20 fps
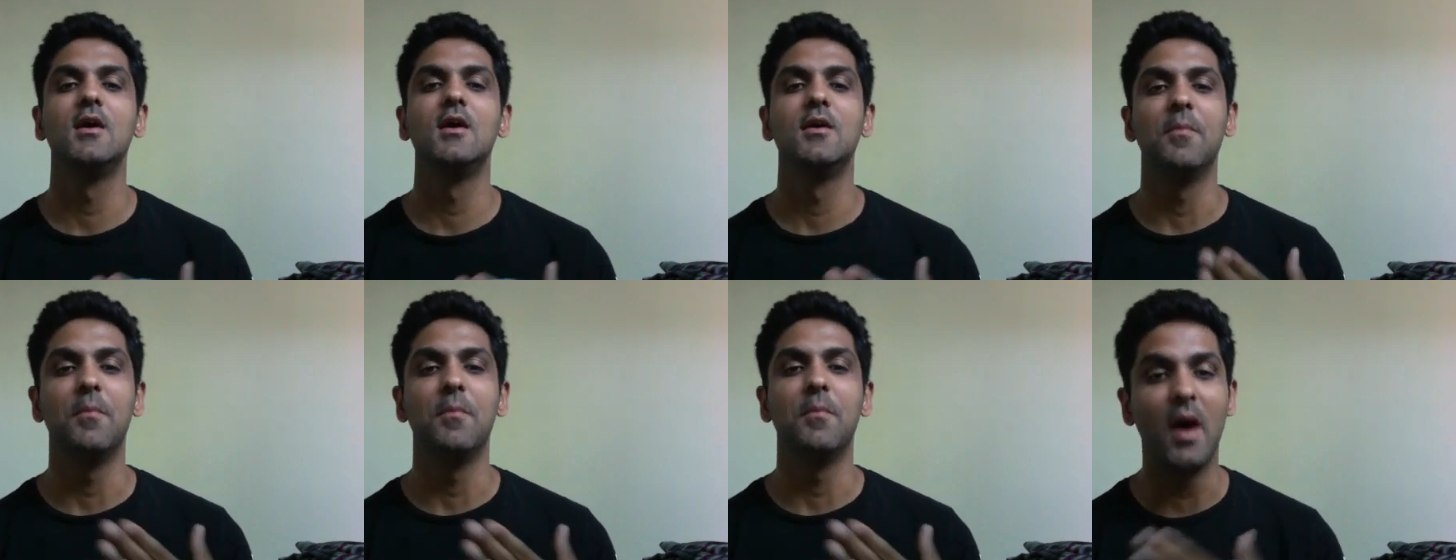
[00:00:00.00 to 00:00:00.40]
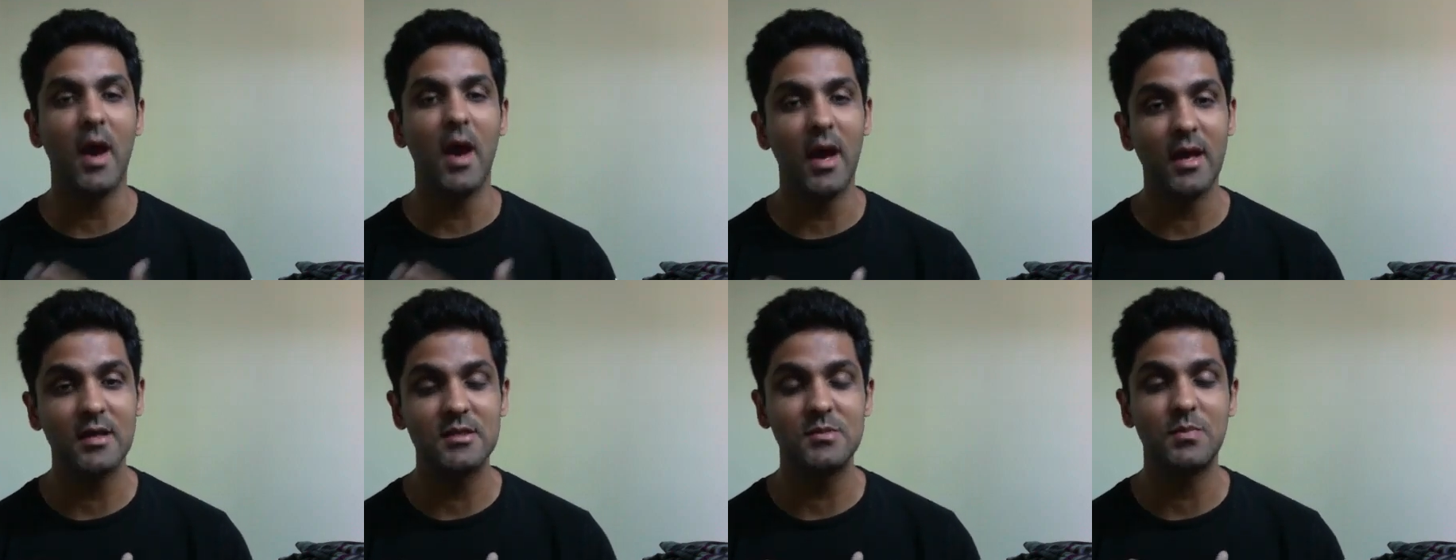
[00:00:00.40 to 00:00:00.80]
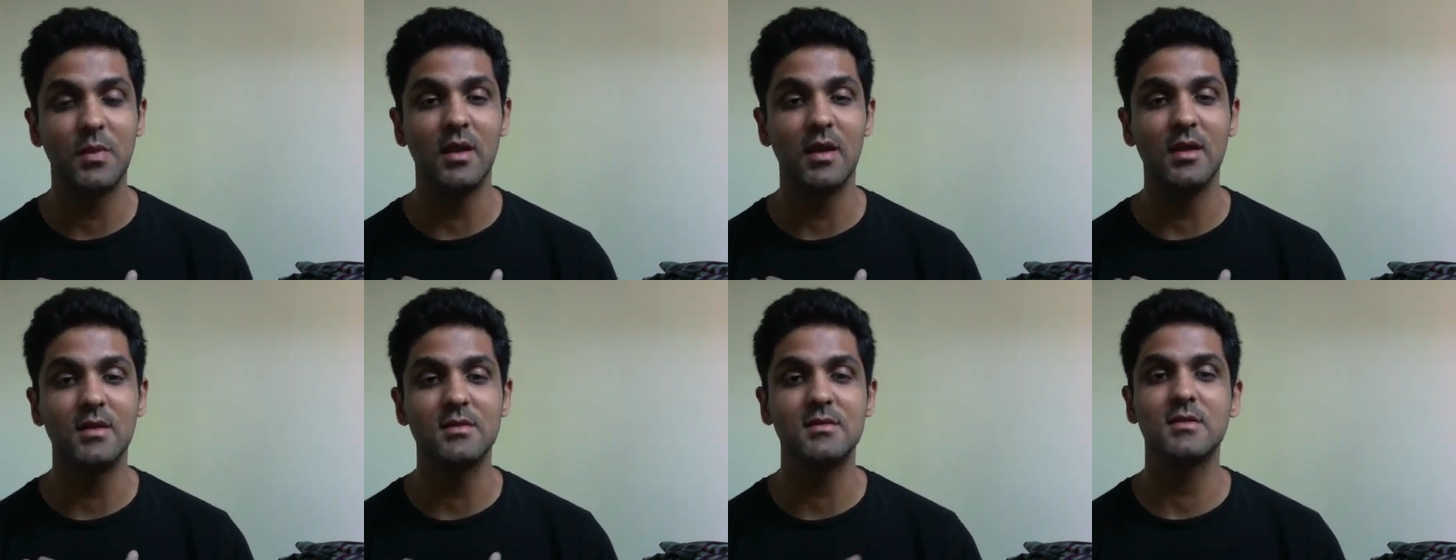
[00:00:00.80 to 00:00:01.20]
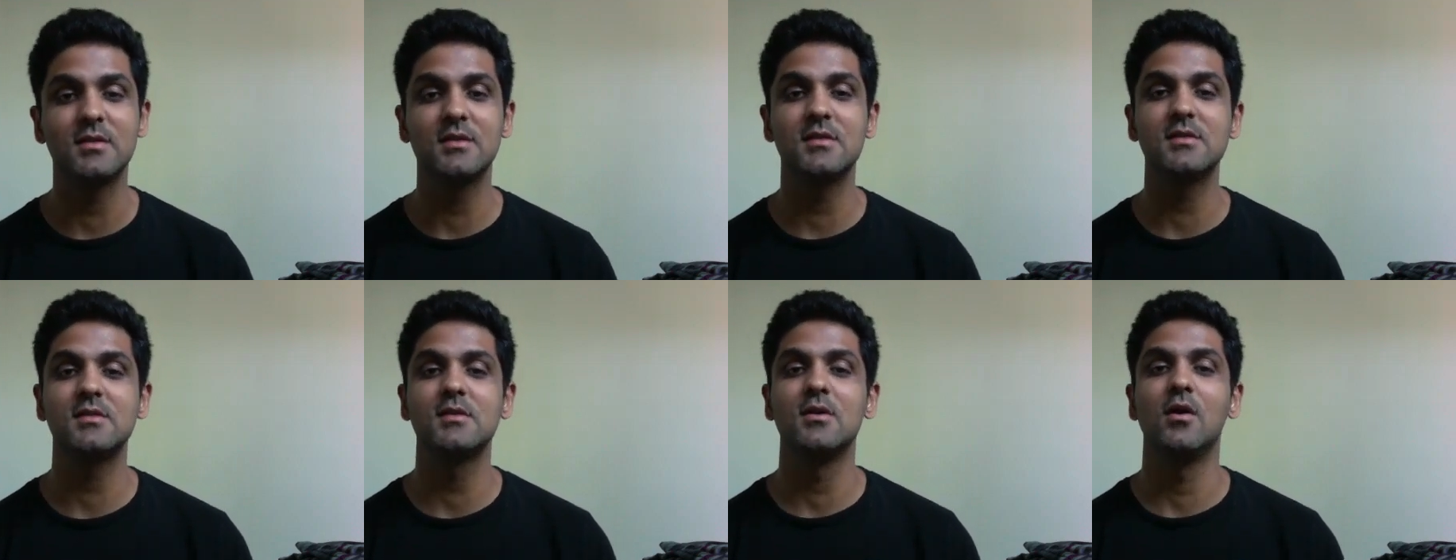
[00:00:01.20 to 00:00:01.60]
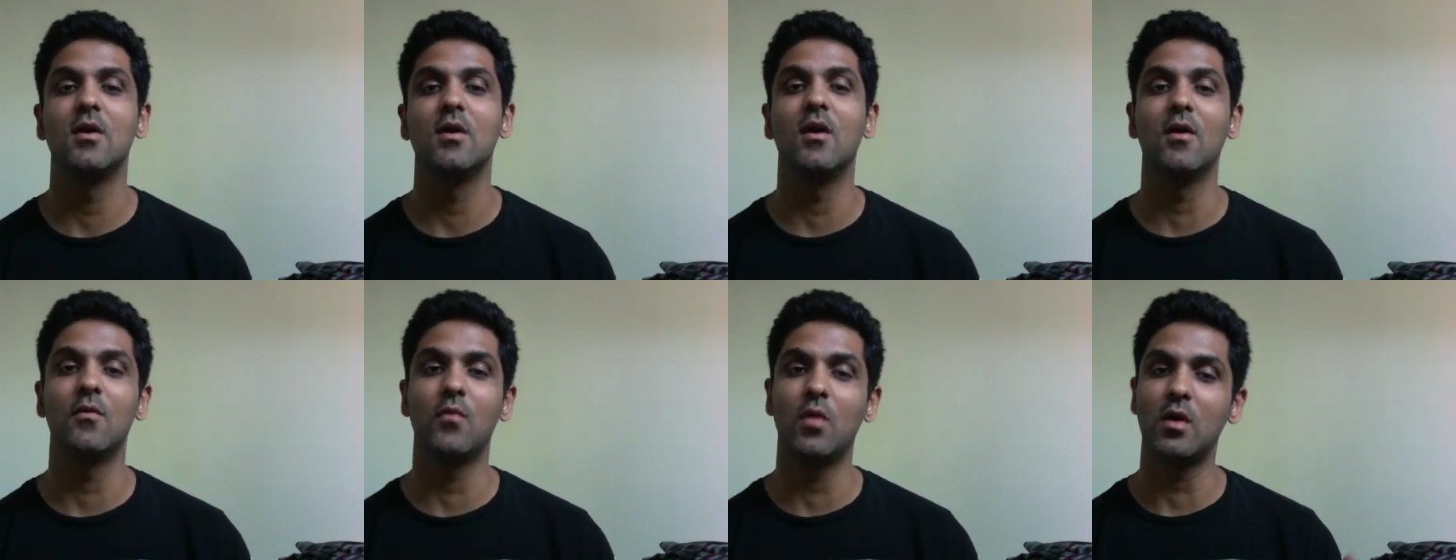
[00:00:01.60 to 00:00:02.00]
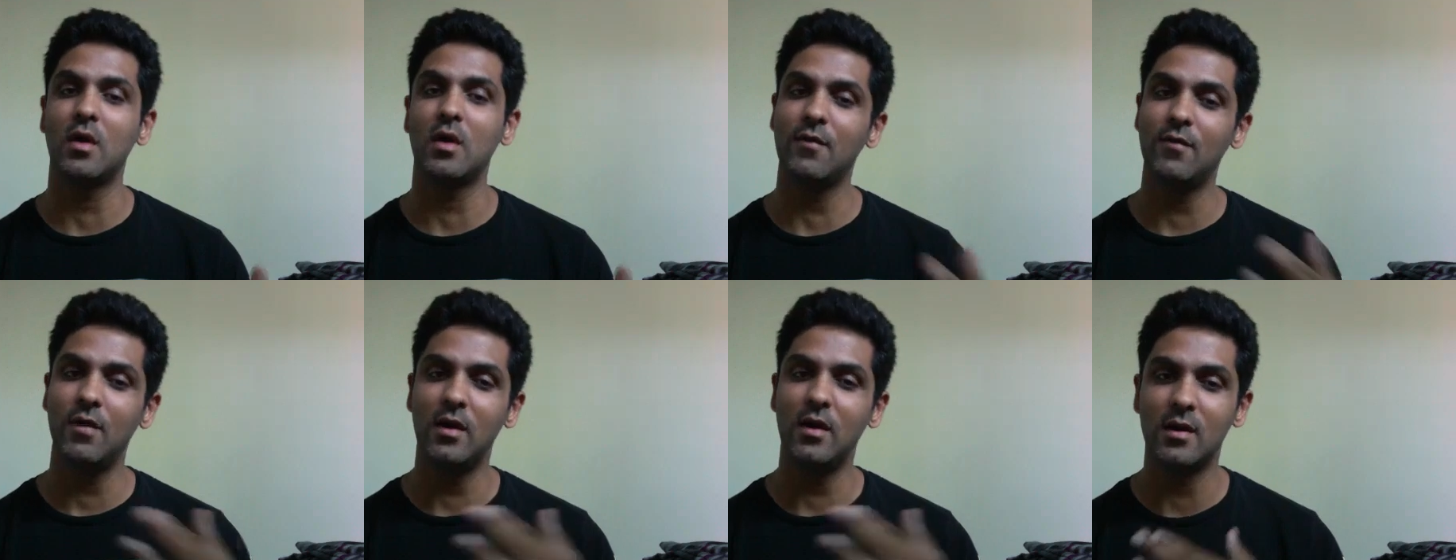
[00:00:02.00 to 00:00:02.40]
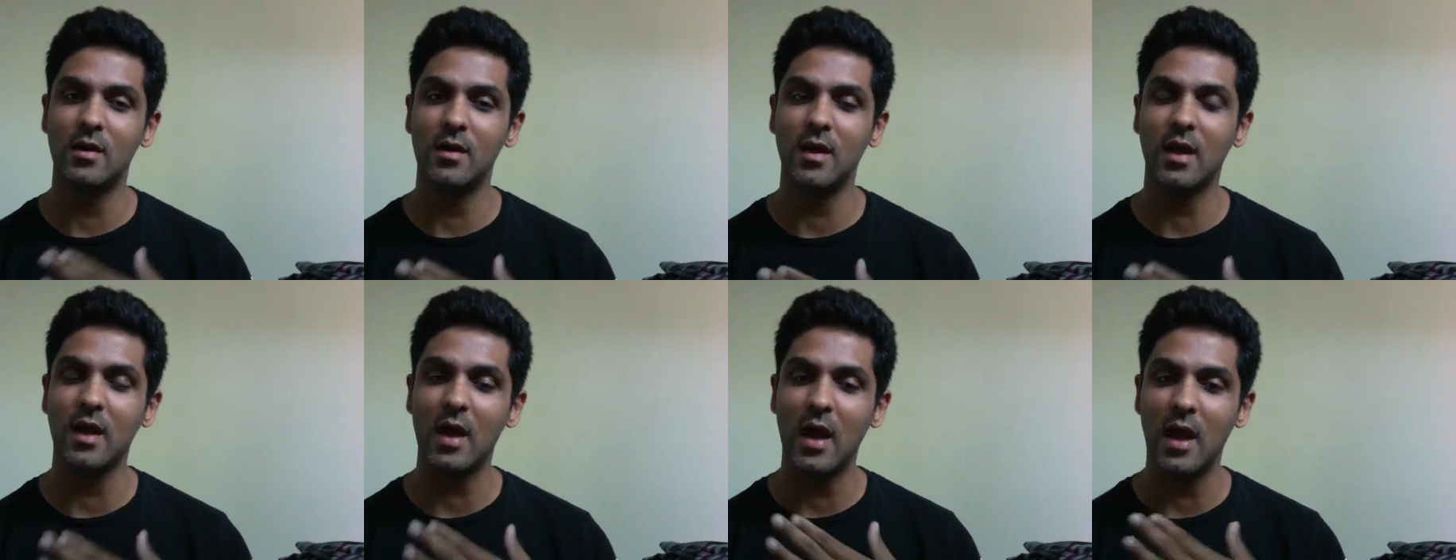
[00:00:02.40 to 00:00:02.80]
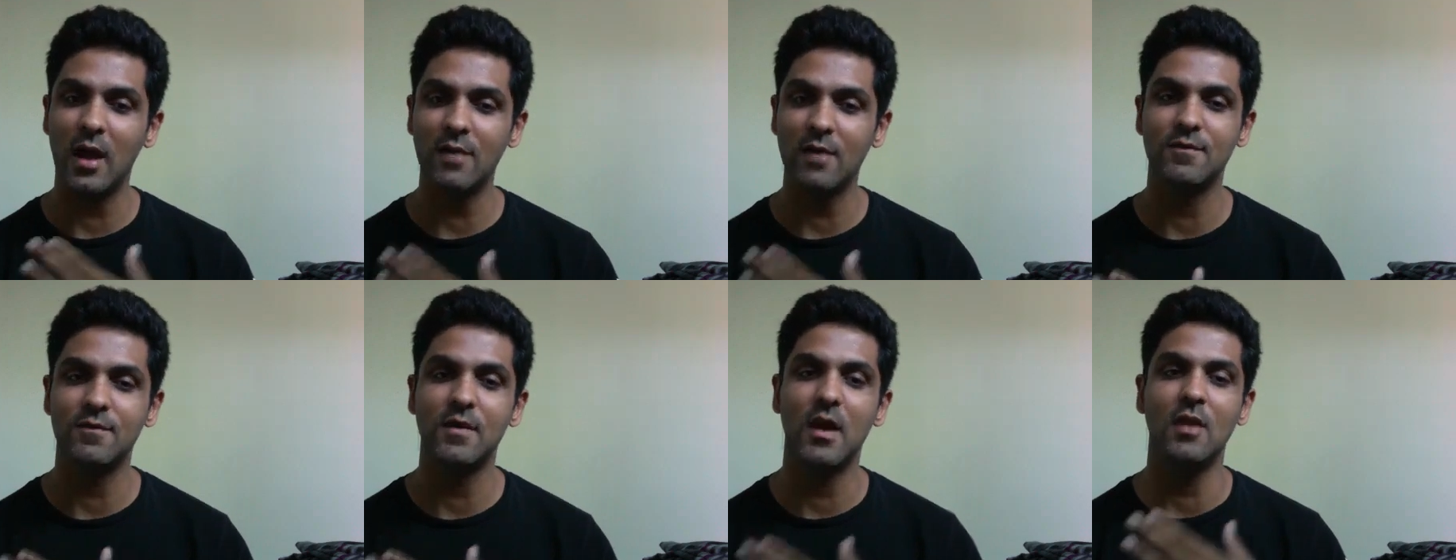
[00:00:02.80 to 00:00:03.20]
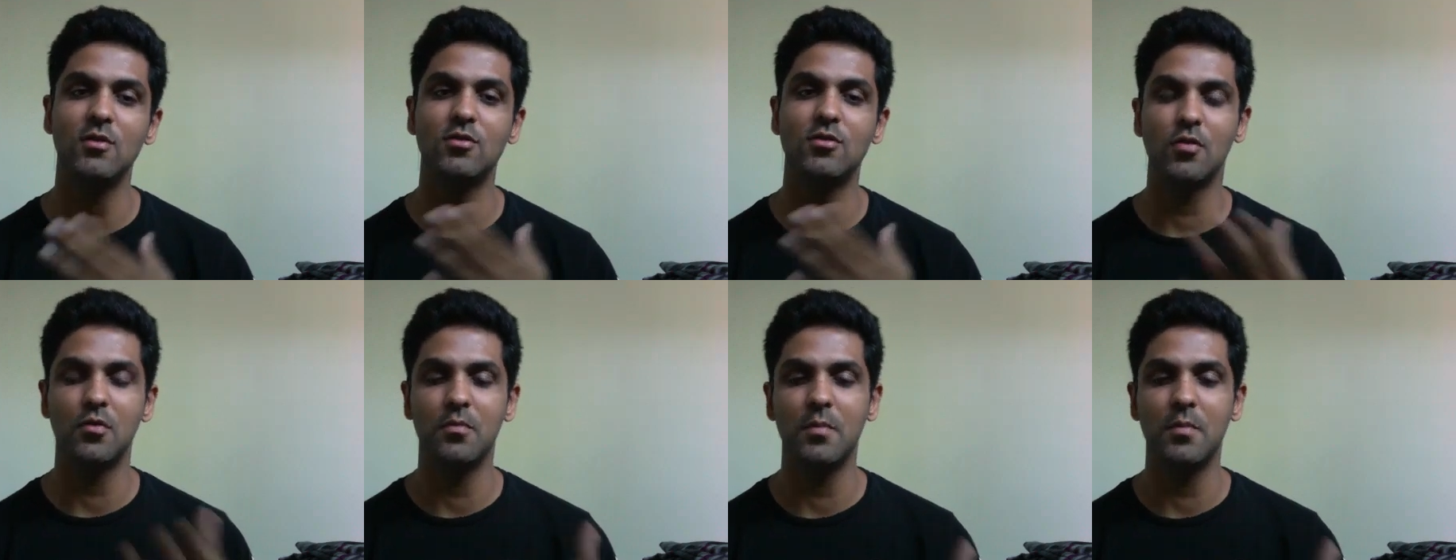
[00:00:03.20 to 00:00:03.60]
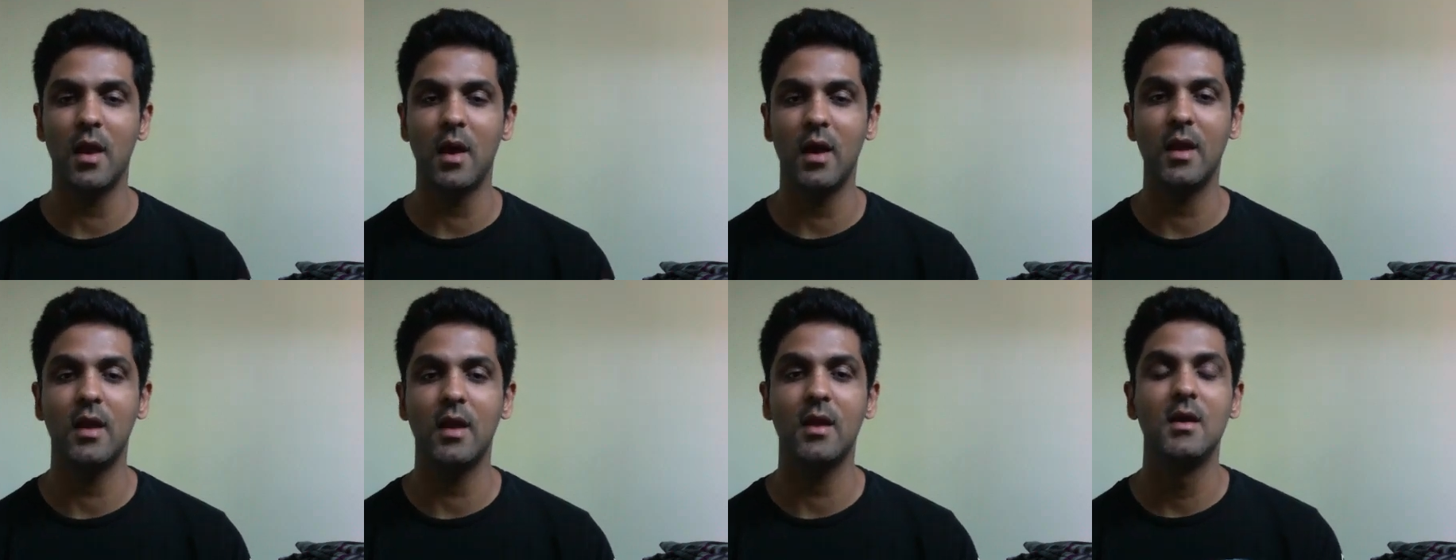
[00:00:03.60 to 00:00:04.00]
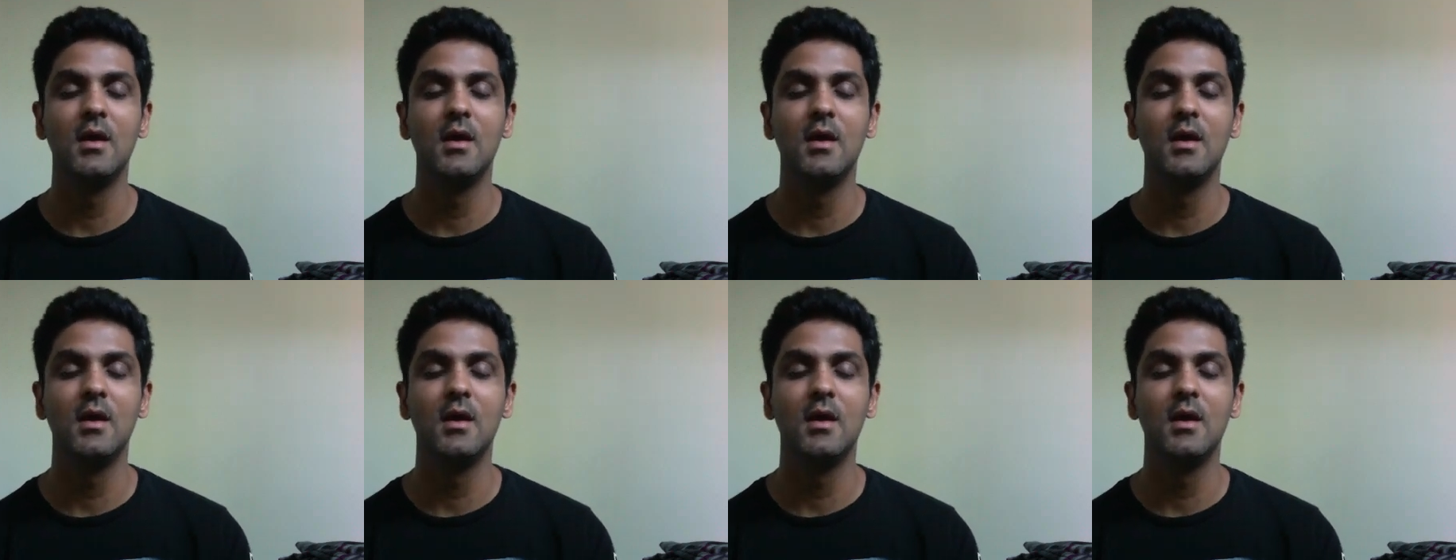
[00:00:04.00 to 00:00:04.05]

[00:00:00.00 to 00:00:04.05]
my experiences, or whatever learning I have gained through my